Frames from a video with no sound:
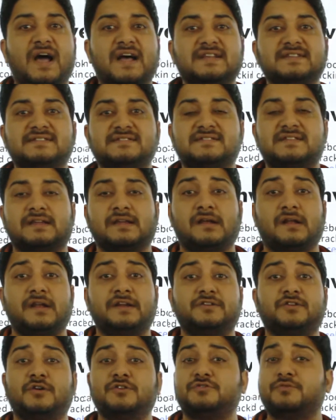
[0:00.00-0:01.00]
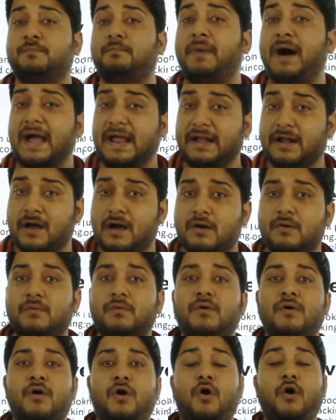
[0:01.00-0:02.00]
who has clicked on to buy
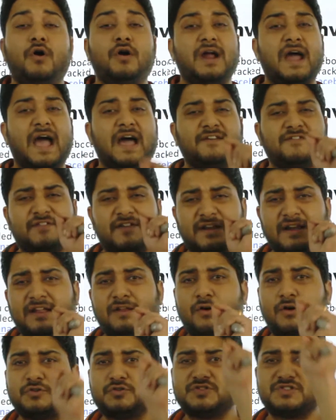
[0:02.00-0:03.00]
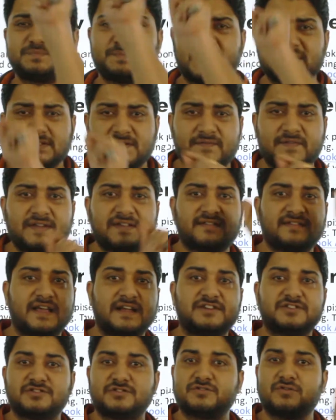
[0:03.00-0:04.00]
now or have clicked onto specific
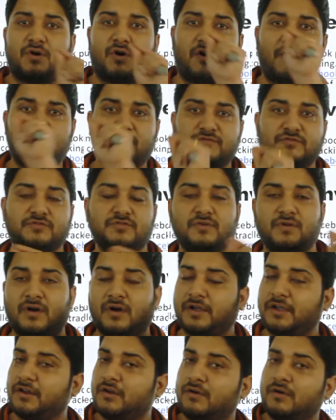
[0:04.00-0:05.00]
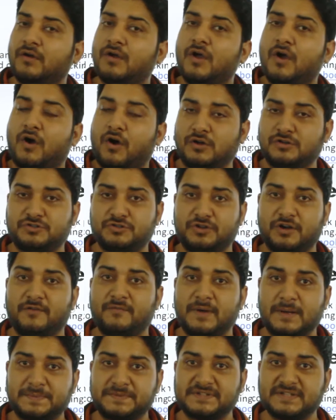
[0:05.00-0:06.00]
section of onto
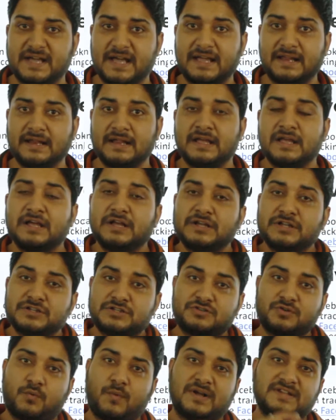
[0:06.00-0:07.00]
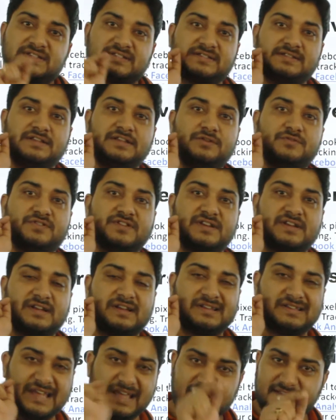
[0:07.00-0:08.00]
your website. So once the
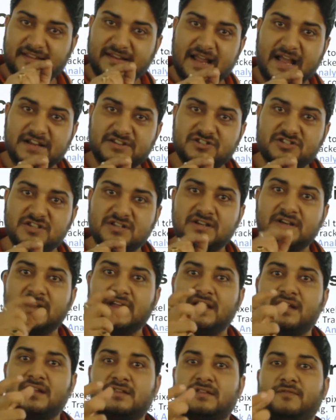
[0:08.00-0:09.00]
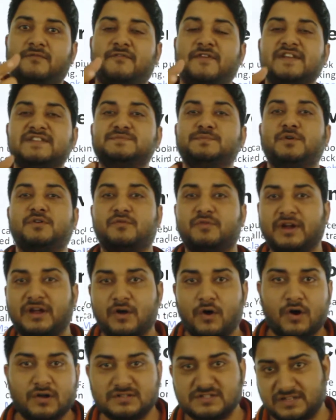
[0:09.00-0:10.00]
user takes an action, Facebook
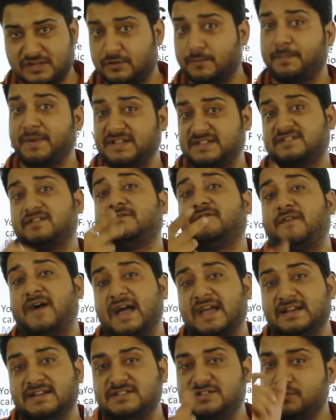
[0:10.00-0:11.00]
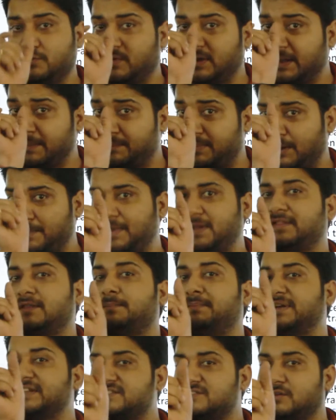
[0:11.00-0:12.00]
records the pixel file. You will implement
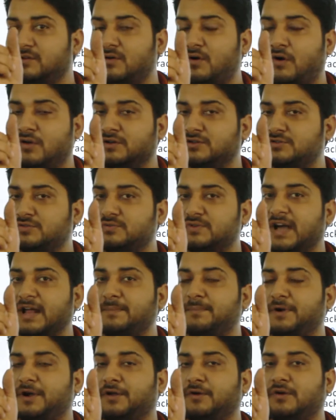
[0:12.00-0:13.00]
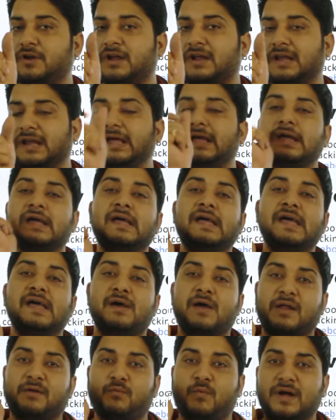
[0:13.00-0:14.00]
the pixel onto that particular click,
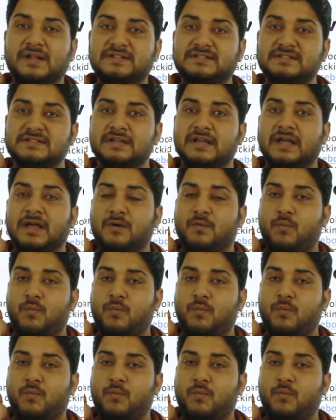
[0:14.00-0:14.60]
and once